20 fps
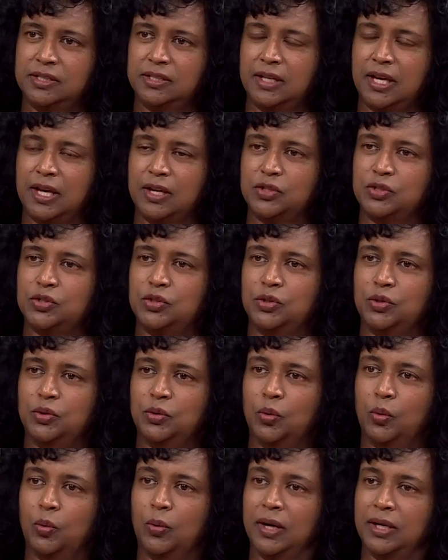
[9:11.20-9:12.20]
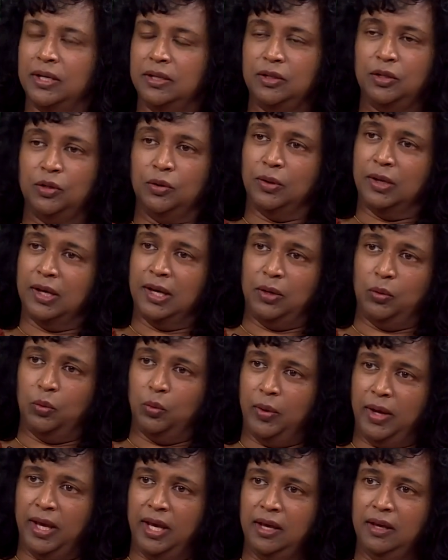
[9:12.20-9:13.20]
as to what you can
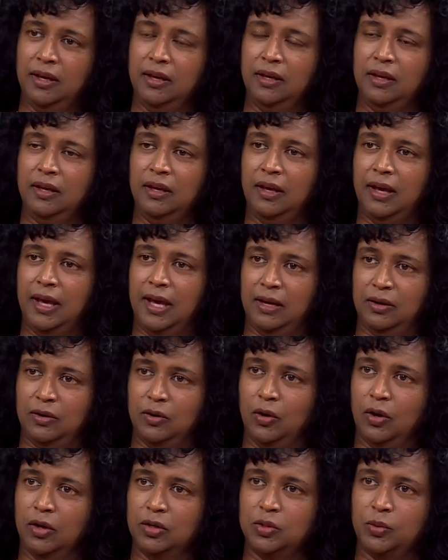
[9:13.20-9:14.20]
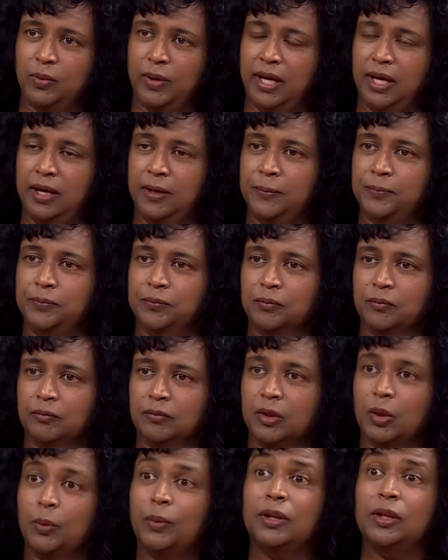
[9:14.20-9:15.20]
wear and not wear?
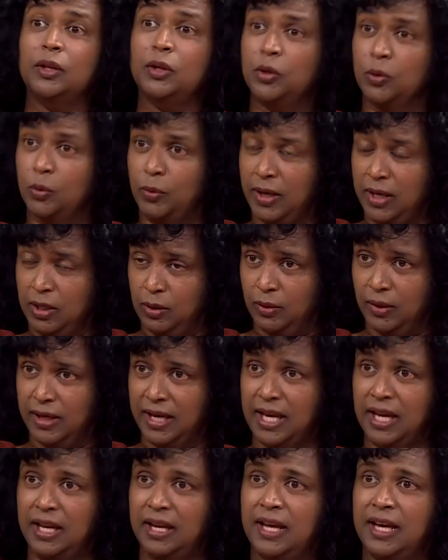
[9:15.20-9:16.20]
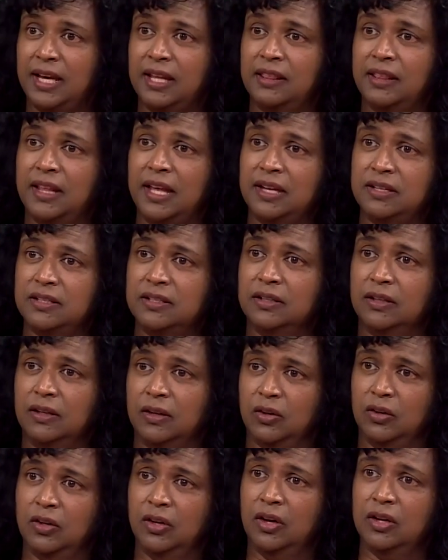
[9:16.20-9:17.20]
Whether you wear your hair like that
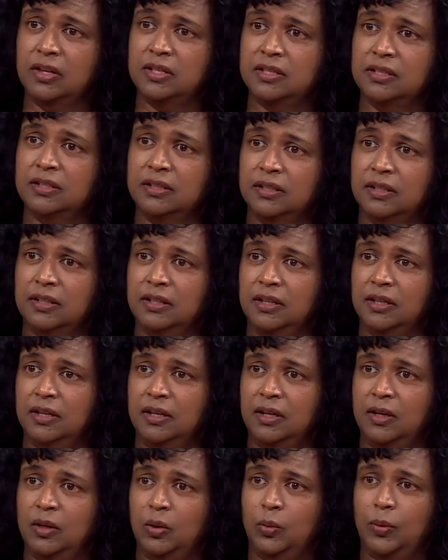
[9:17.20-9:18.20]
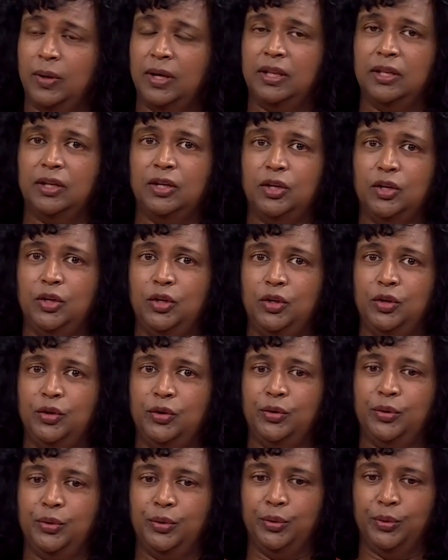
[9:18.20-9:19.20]
or not? Whether
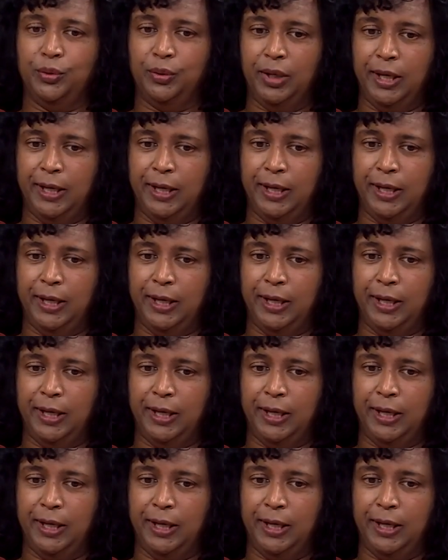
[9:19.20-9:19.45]
you